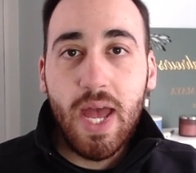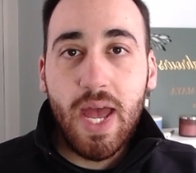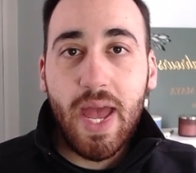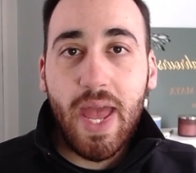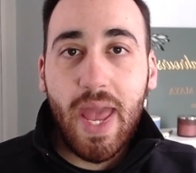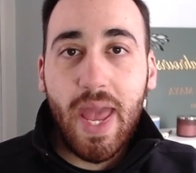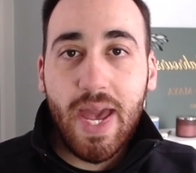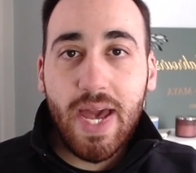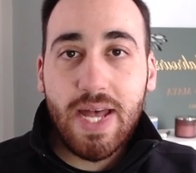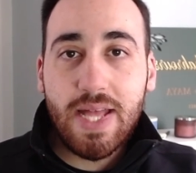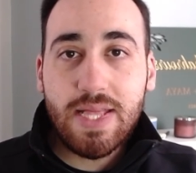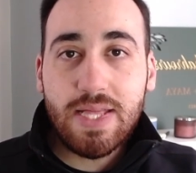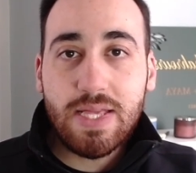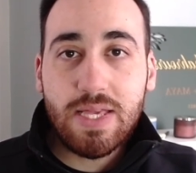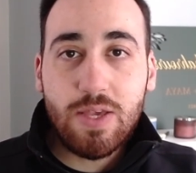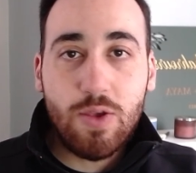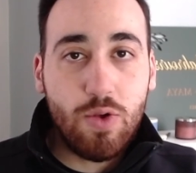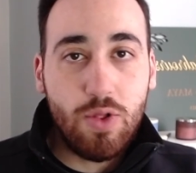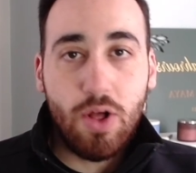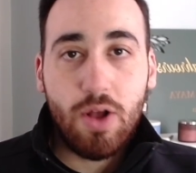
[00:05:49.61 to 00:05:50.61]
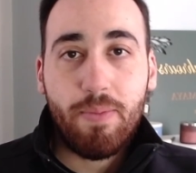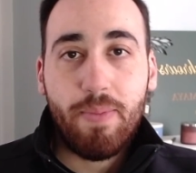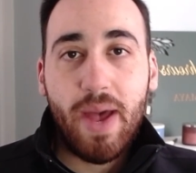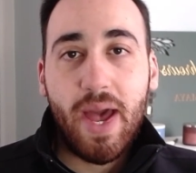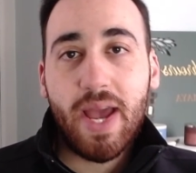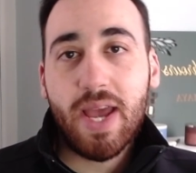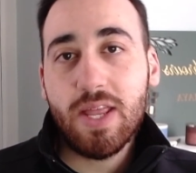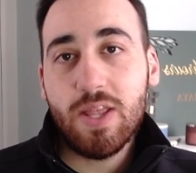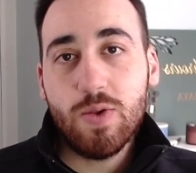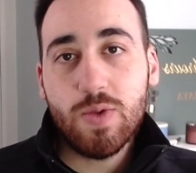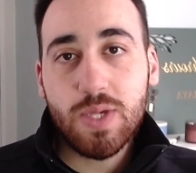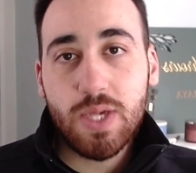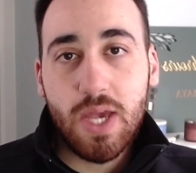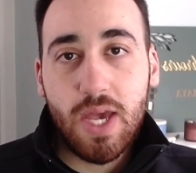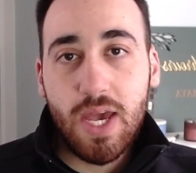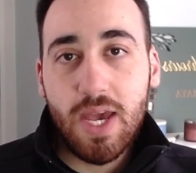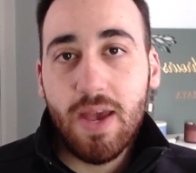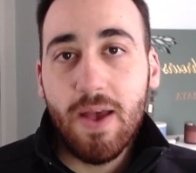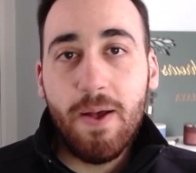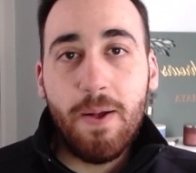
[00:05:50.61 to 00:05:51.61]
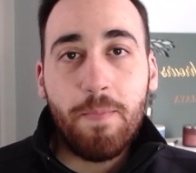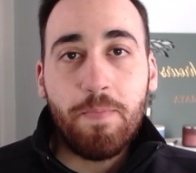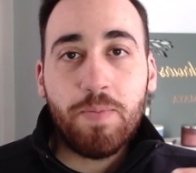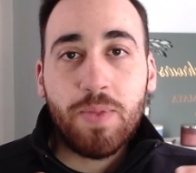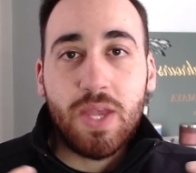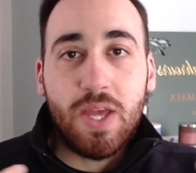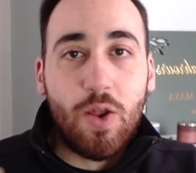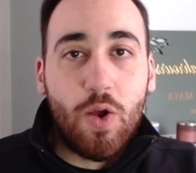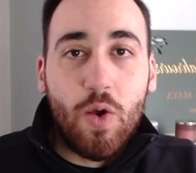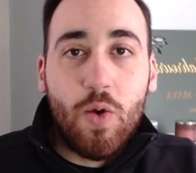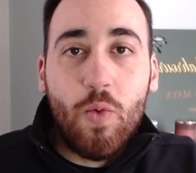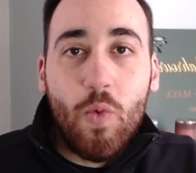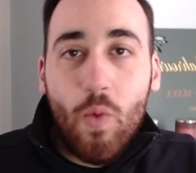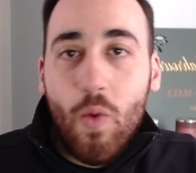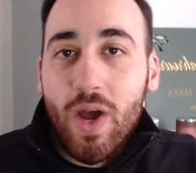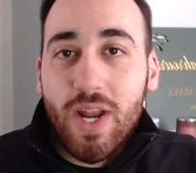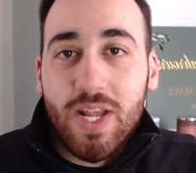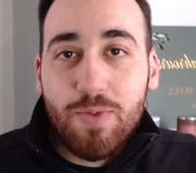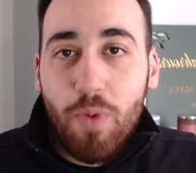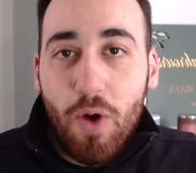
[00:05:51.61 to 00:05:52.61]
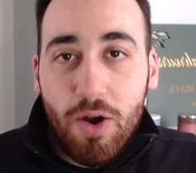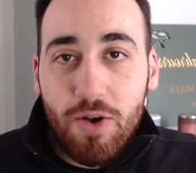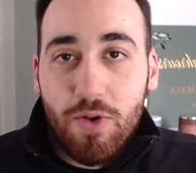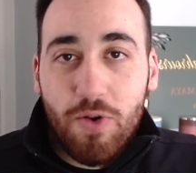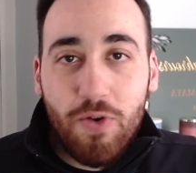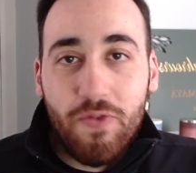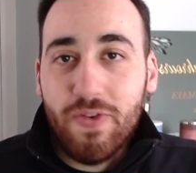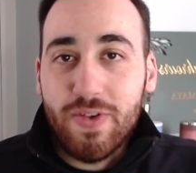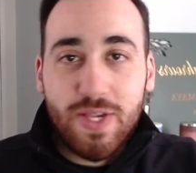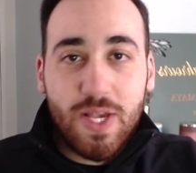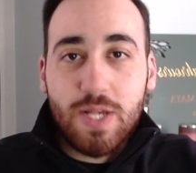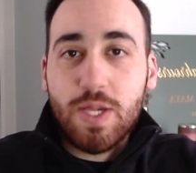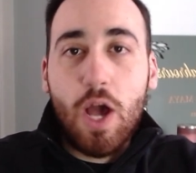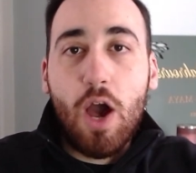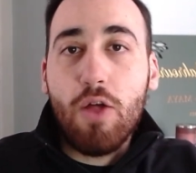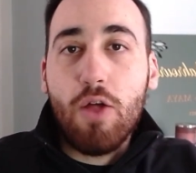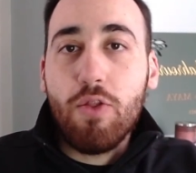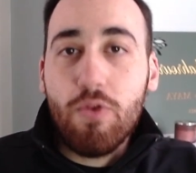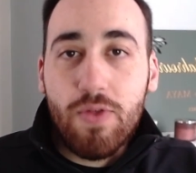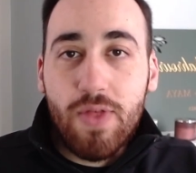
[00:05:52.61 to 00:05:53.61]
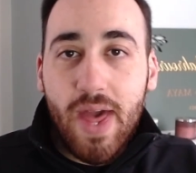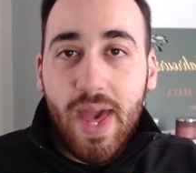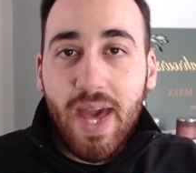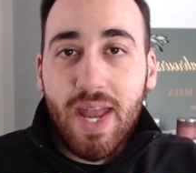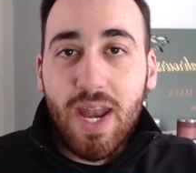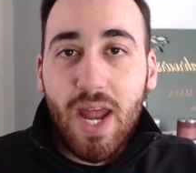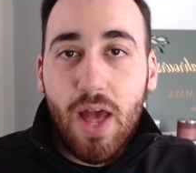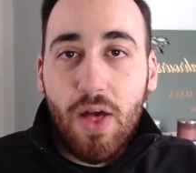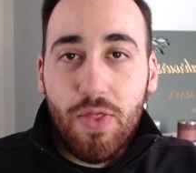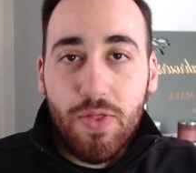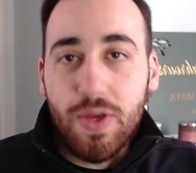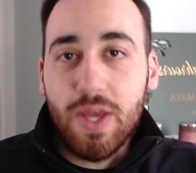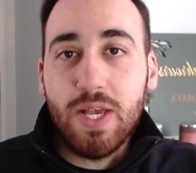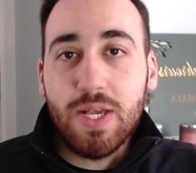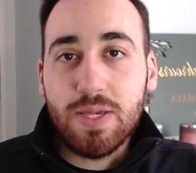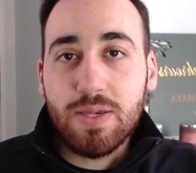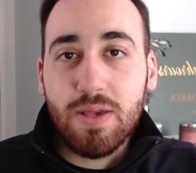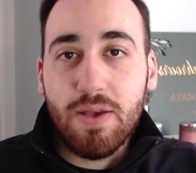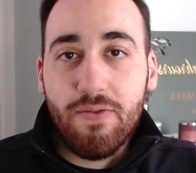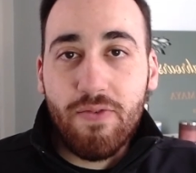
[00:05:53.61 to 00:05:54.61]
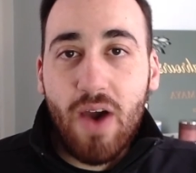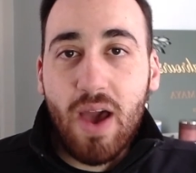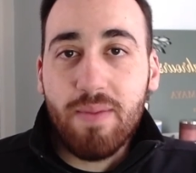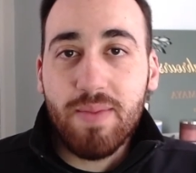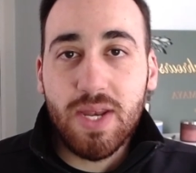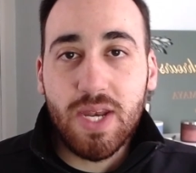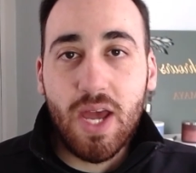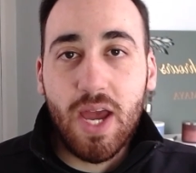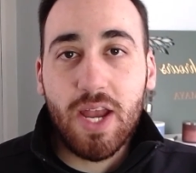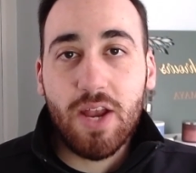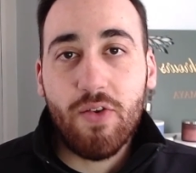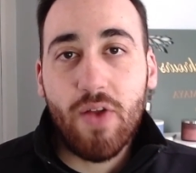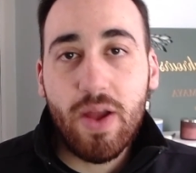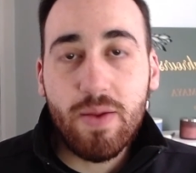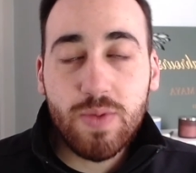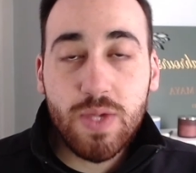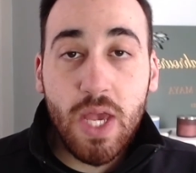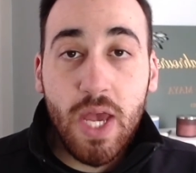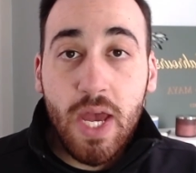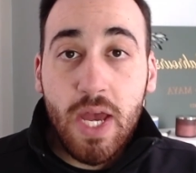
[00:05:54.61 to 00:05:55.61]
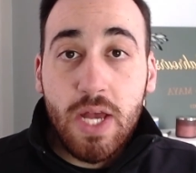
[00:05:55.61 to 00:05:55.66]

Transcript: And you look back and you say, you know, what is particle physics other than these Feynman diagrams?